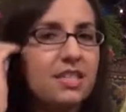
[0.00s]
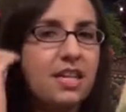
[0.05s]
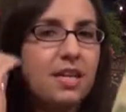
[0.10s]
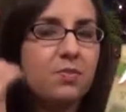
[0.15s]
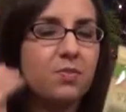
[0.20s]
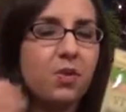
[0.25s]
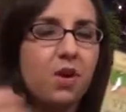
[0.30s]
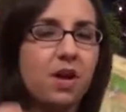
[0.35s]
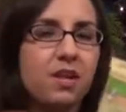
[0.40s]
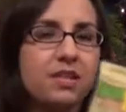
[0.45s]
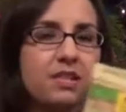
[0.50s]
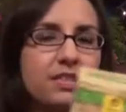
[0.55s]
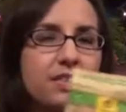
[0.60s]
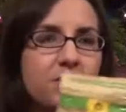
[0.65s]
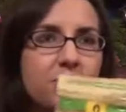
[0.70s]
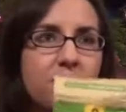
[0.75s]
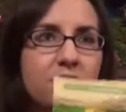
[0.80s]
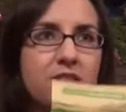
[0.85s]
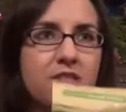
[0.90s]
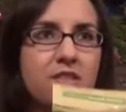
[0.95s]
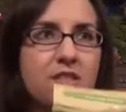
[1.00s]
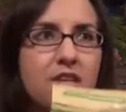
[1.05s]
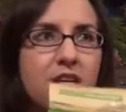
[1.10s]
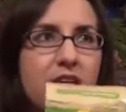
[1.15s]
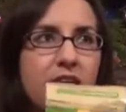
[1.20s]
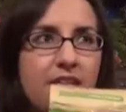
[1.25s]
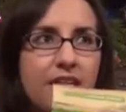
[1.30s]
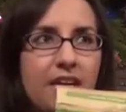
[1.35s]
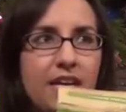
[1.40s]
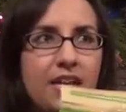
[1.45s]
Today product, it was the
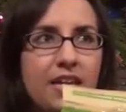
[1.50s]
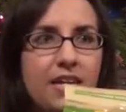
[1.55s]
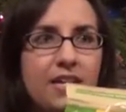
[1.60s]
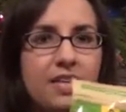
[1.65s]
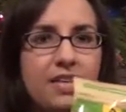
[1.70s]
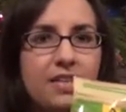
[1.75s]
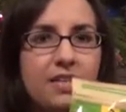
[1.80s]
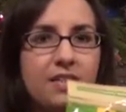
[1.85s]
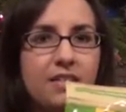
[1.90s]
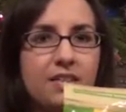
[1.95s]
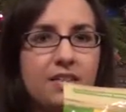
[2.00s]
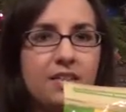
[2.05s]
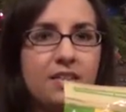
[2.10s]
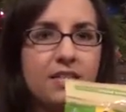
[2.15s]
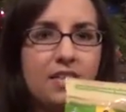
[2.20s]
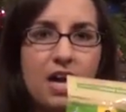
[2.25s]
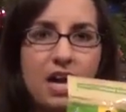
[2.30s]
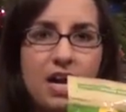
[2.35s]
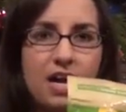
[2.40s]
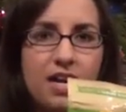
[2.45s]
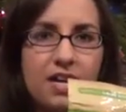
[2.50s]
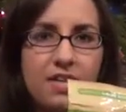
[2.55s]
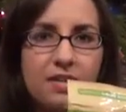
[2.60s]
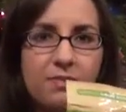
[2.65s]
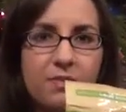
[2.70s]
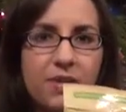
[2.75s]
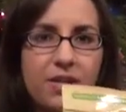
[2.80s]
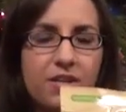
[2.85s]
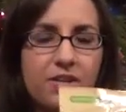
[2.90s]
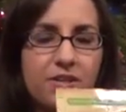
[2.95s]
uh, Akai,
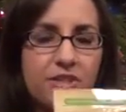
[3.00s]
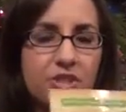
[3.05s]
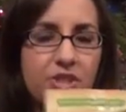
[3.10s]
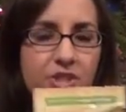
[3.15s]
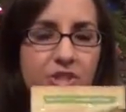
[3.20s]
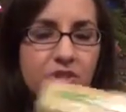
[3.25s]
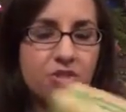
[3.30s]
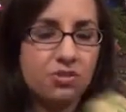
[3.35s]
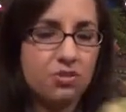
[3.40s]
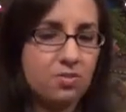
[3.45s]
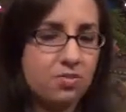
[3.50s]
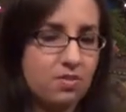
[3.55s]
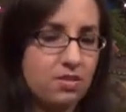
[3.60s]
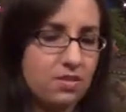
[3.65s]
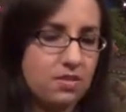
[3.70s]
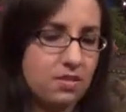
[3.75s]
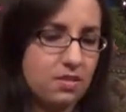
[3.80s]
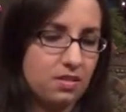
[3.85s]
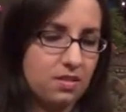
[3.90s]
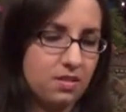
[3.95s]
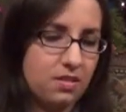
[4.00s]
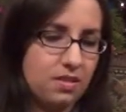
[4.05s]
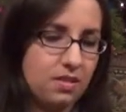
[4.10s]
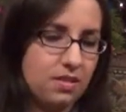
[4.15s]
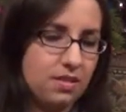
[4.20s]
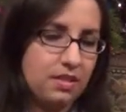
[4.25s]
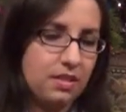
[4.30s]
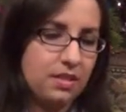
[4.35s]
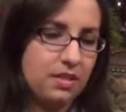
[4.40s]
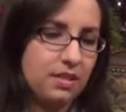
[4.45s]
Akai Berry Chews.
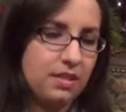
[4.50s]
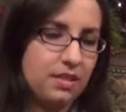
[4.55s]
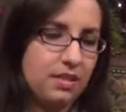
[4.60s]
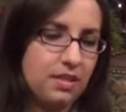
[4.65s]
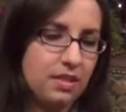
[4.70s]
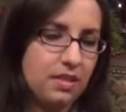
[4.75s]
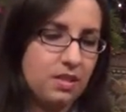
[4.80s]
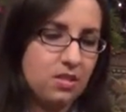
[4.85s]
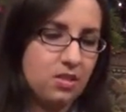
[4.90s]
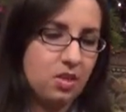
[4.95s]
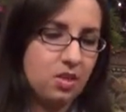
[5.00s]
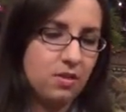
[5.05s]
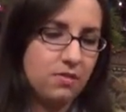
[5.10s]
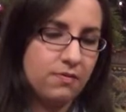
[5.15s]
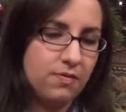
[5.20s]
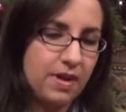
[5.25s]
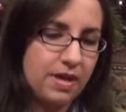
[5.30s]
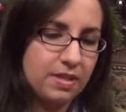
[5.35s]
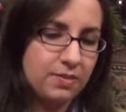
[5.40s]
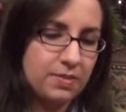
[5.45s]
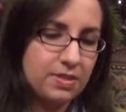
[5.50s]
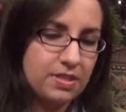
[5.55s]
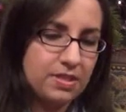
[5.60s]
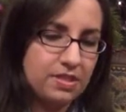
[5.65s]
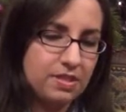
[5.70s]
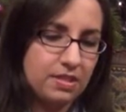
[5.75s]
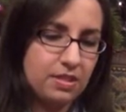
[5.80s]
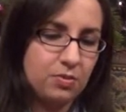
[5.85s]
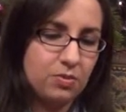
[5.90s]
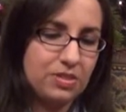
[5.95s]
These are vitamin
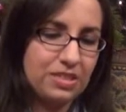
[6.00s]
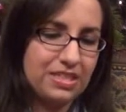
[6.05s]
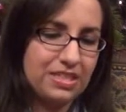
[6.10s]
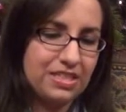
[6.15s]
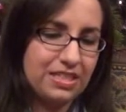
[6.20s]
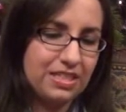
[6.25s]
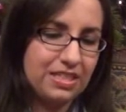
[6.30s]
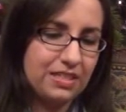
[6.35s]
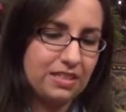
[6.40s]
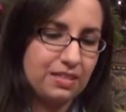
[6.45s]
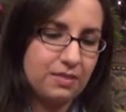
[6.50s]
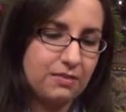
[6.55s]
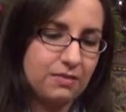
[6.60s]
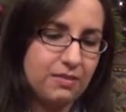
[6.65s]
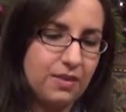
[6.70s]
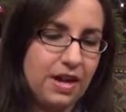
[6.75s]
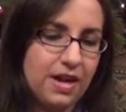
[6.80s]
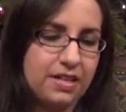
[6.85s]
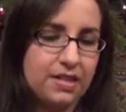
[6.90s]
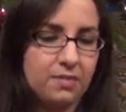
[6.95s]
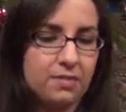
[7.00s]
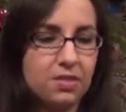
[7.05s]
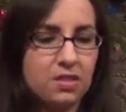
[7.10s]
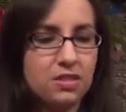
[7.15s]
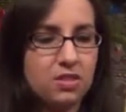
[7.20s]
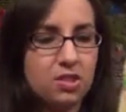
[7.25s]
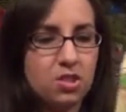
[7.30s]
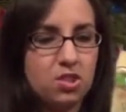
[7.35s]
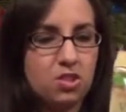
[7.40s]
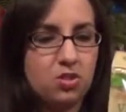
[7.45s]
C with zinc
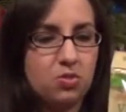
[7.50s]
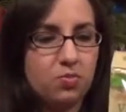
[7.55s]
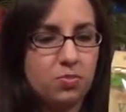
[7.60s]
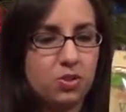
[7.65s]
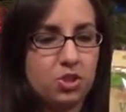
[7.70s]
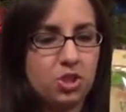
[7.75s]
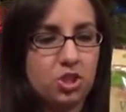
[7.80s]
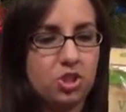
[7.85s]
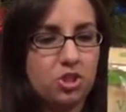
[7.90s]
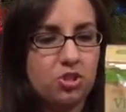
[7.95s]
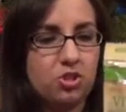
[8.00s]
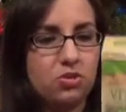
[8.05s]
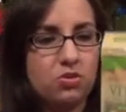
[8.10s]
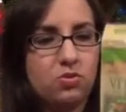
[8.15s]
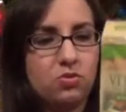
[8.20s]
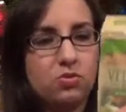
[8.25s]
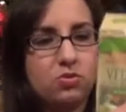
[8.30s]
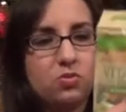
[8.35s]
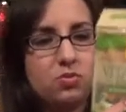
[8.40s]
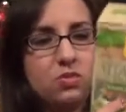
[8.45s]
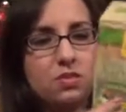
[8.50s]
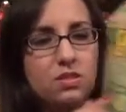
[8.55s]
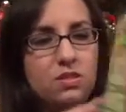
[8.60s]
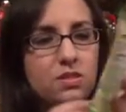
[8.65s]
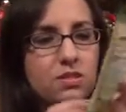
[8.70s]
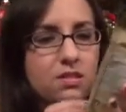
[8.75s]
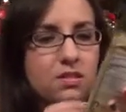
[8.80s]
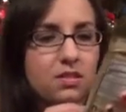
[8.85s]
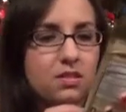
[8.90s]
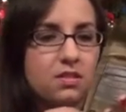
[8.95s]
vitamin super
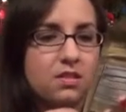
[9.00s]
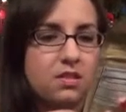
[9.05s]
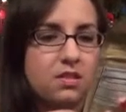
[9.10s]
chews.